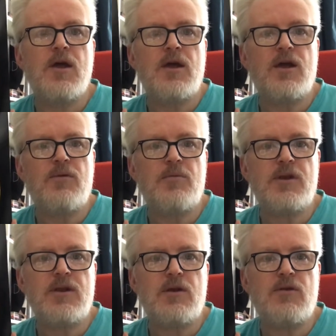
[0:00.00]
It will
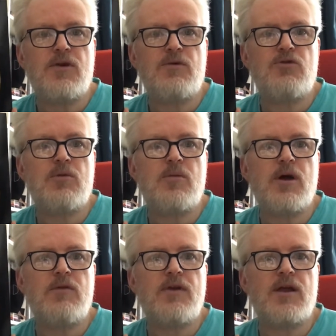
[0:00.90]
be, if I was doing
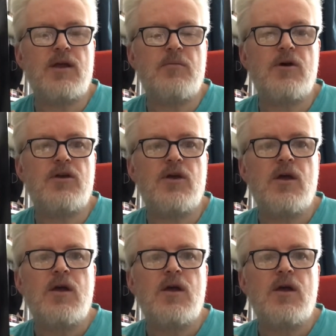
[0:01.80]
ranking my